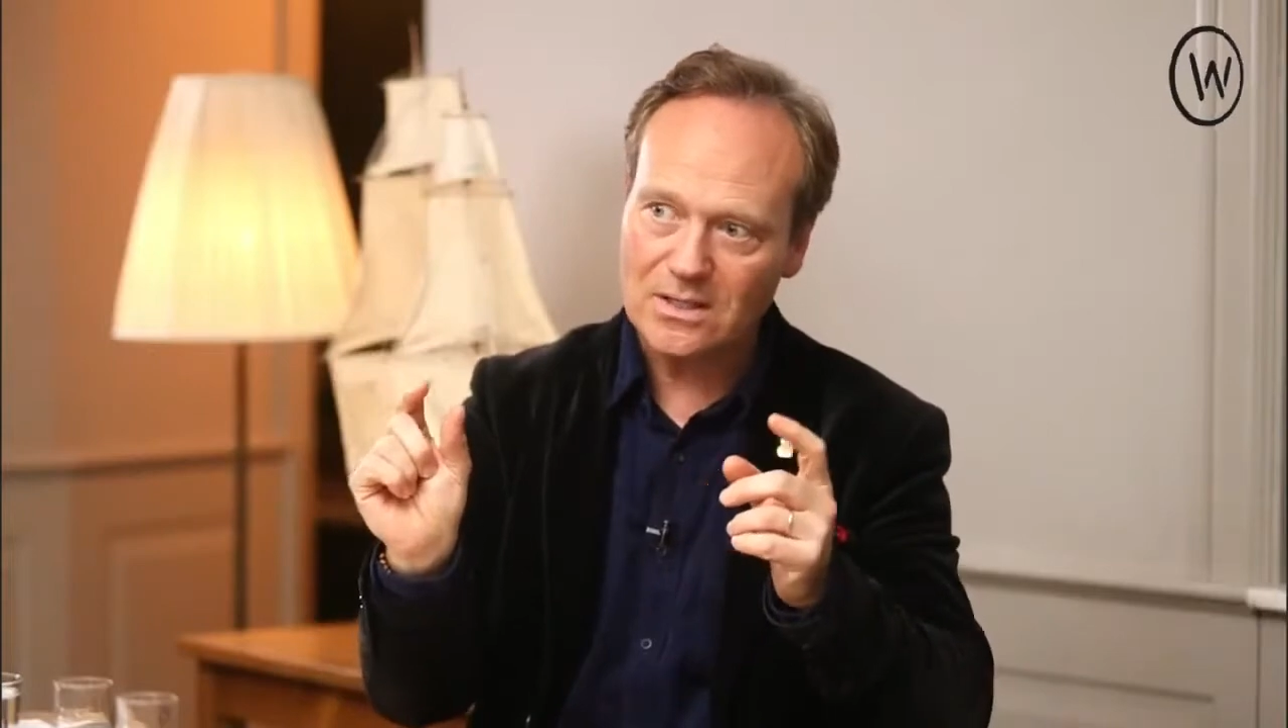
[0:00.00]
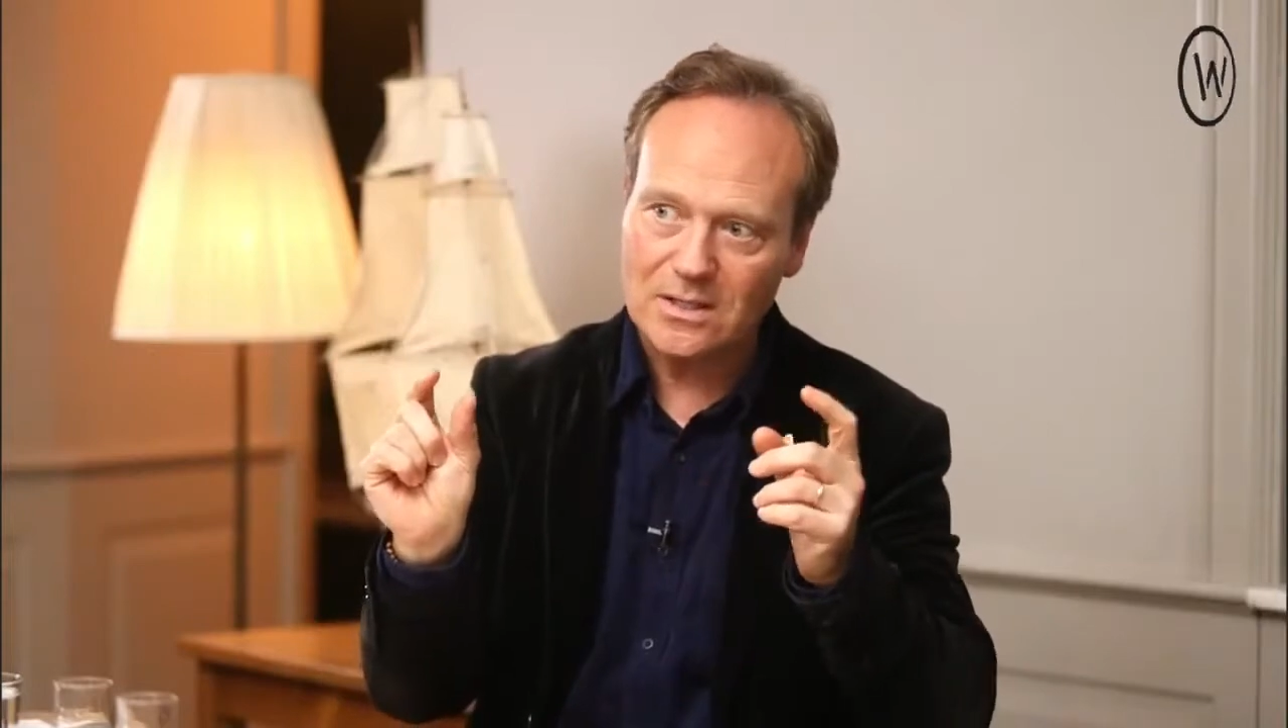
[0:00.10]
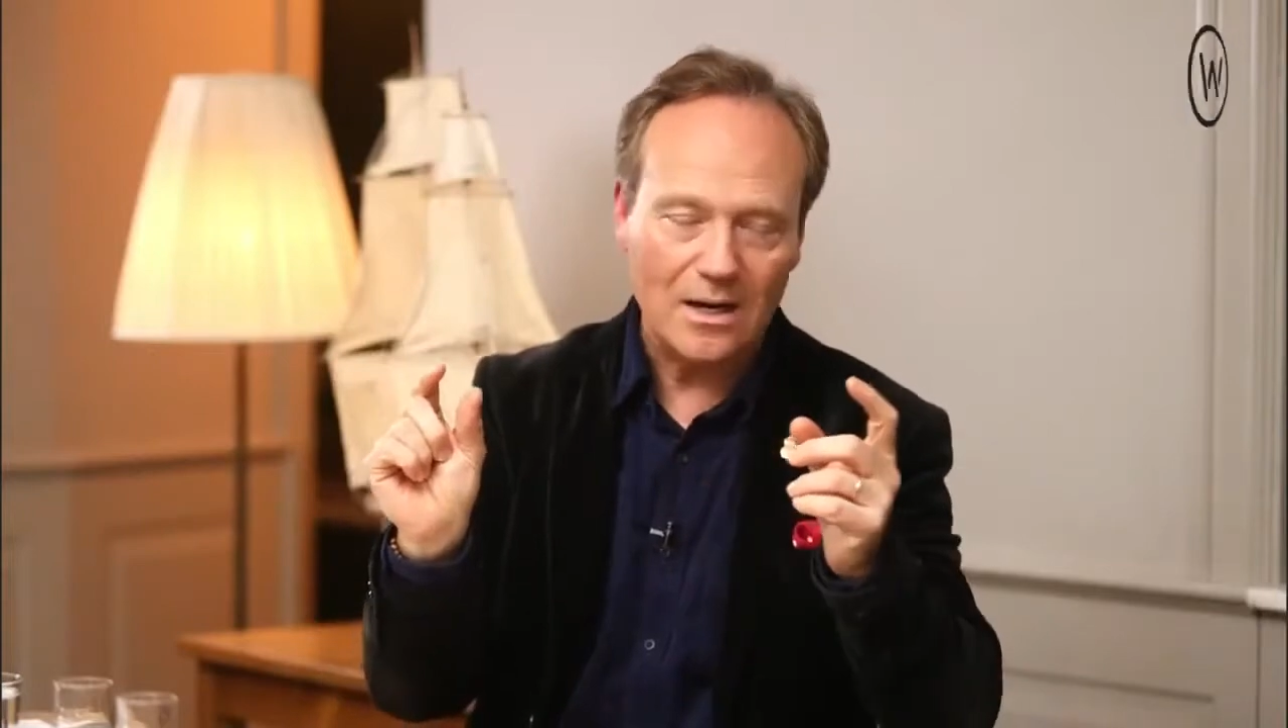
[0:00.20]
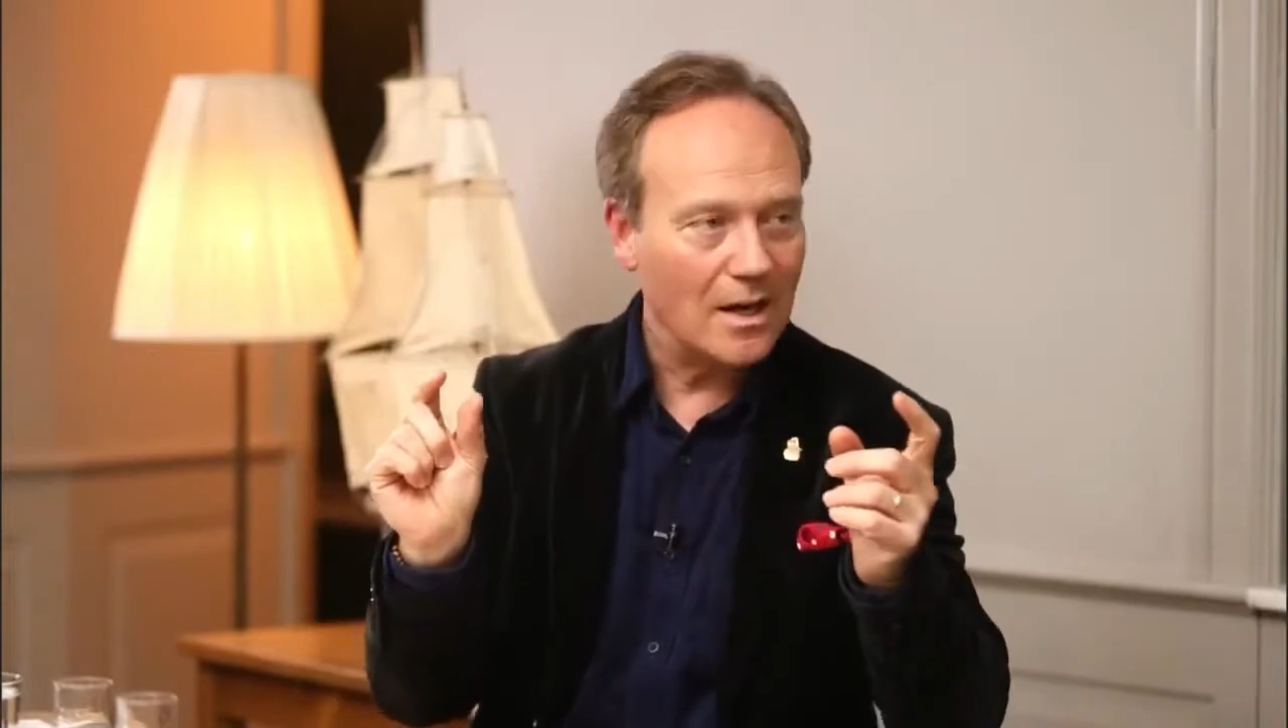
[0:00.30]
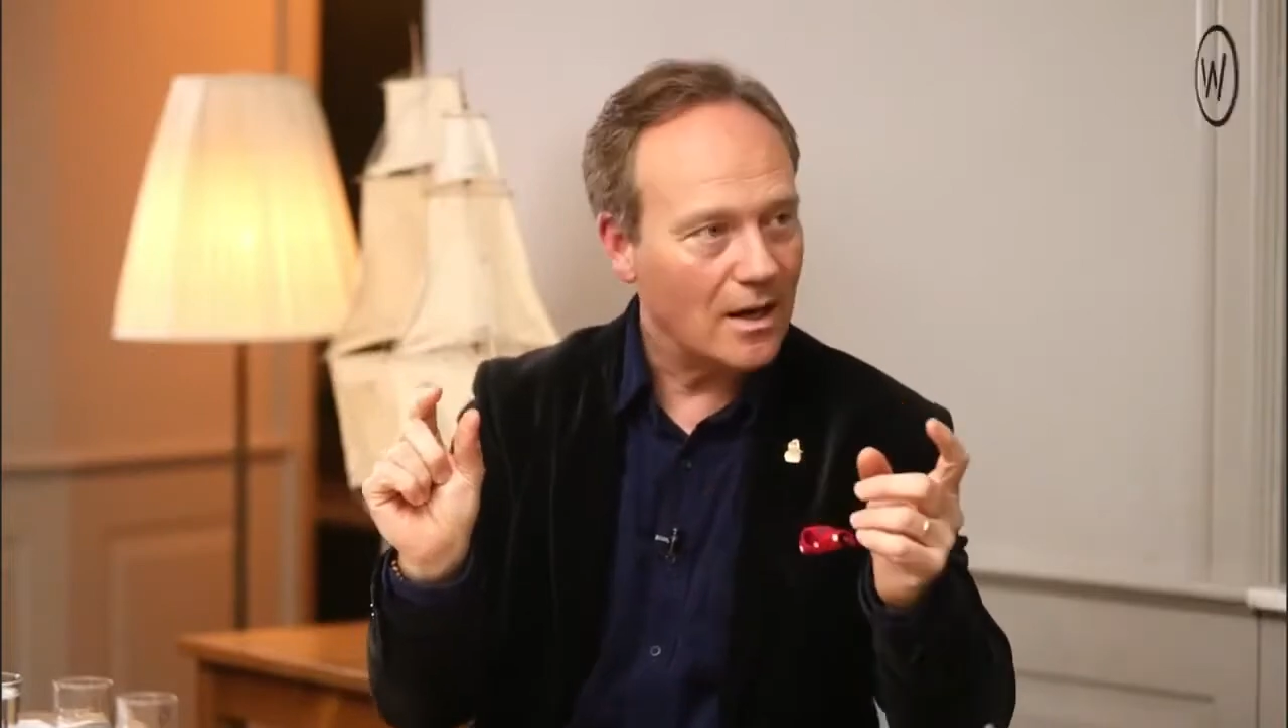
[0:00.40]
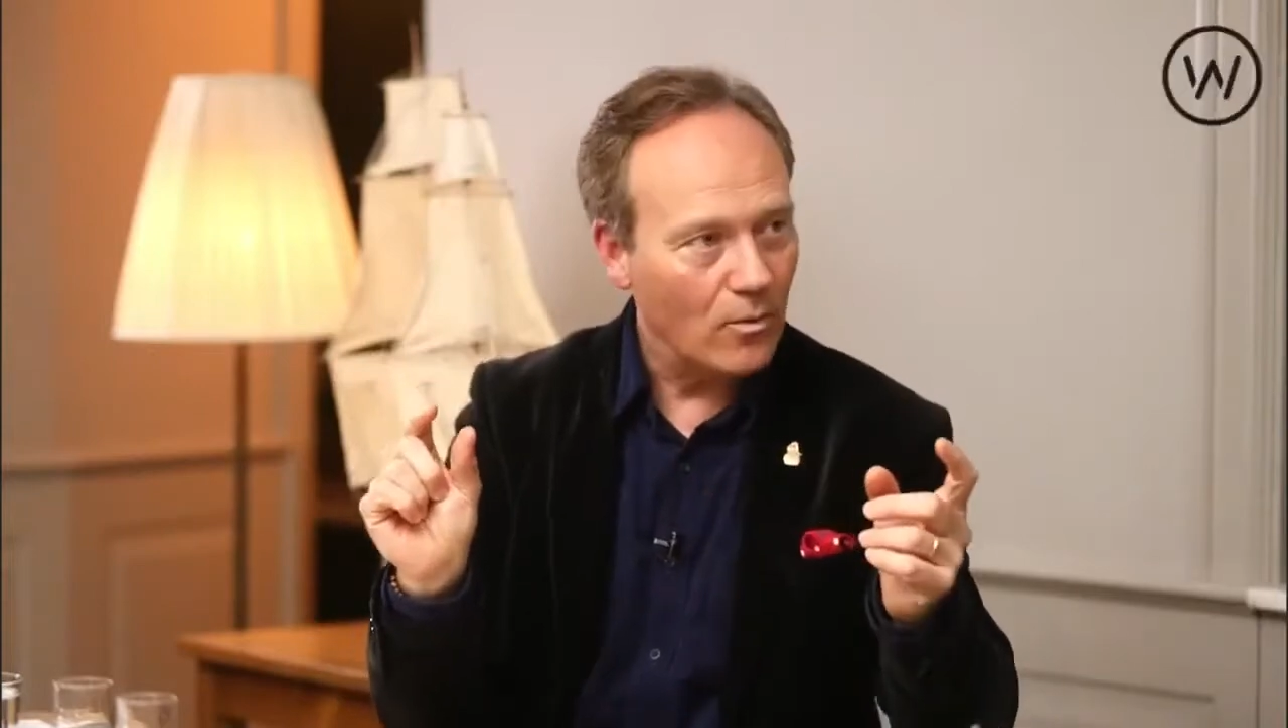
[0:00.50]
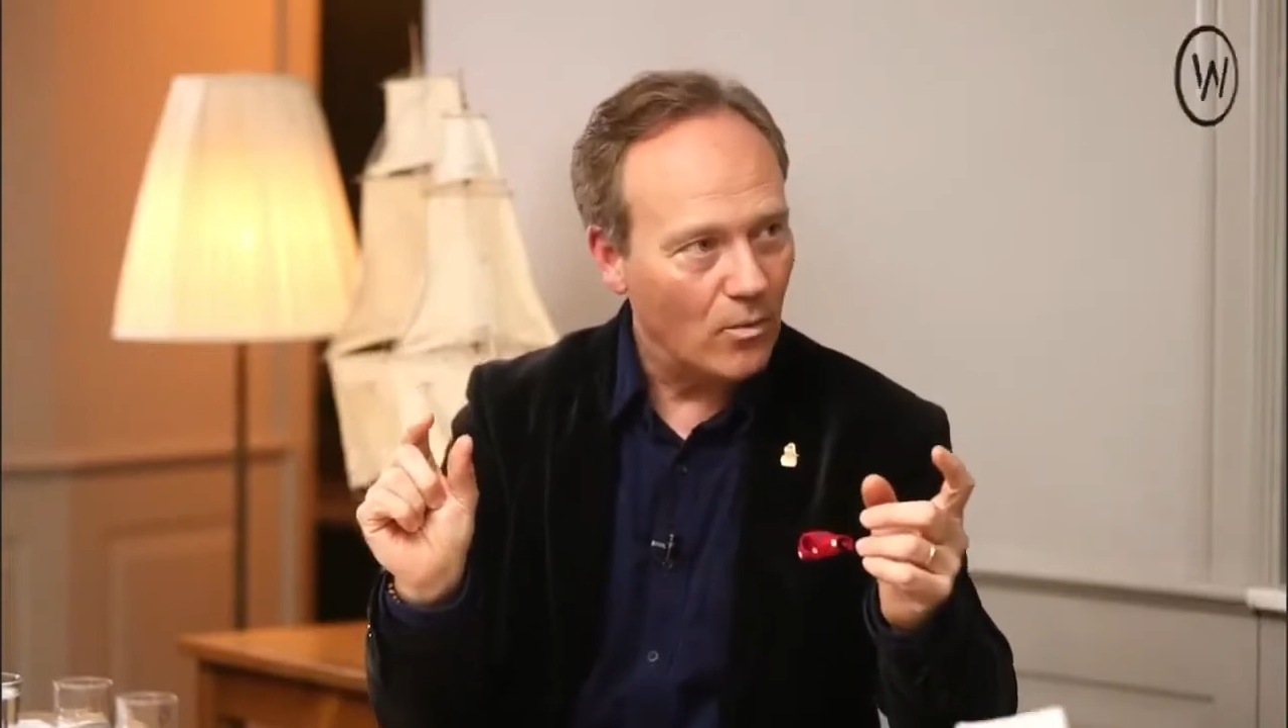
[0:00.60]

It's not like